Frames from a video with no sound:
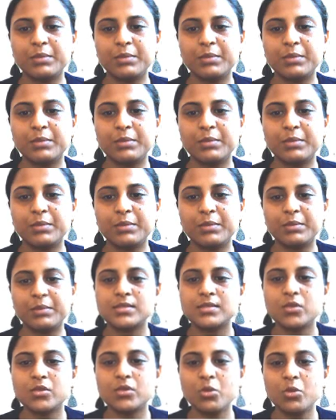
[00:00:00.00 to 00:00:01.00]
In
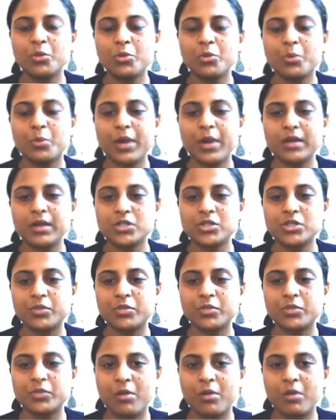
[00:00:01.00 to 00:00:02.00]
sole proprietorship
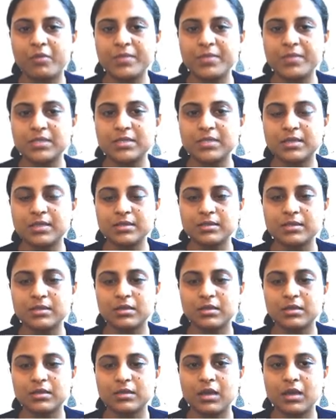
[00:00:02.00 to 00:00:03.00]
form of business,
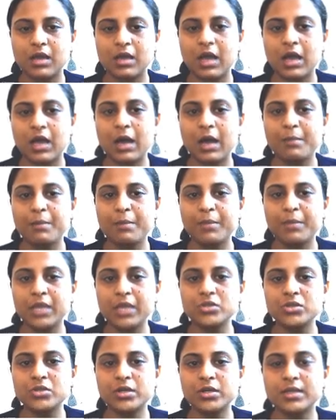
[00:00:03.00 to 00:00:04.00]
a
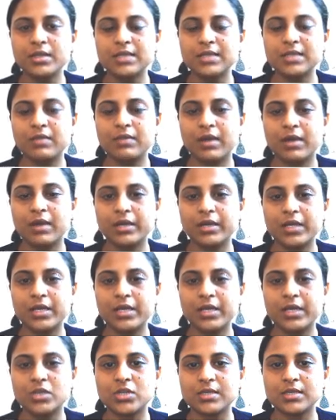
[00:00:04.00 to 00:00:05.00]
major disadvantage
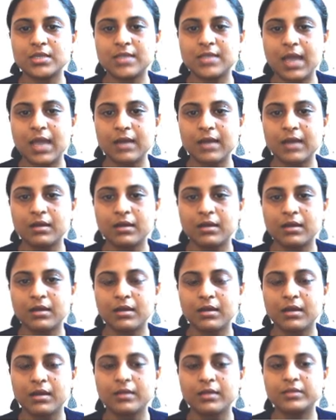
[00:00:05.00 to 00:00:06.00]
is that
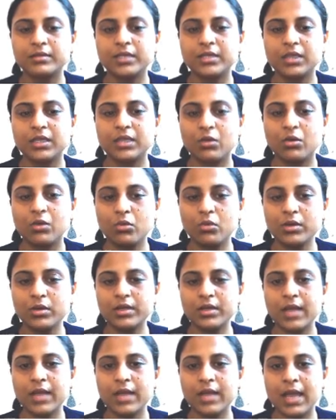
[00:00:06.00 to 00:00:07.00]
the owner
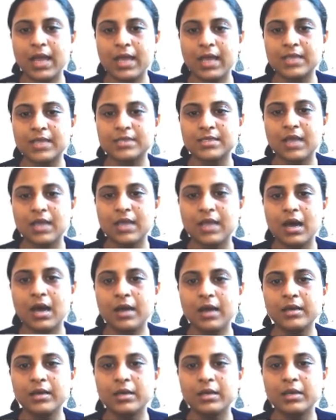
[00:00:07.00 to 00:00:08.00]
has
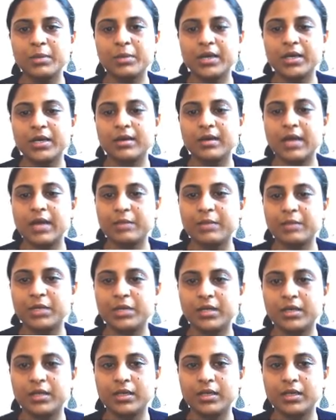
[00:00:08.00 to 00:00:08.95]
unlimited liability.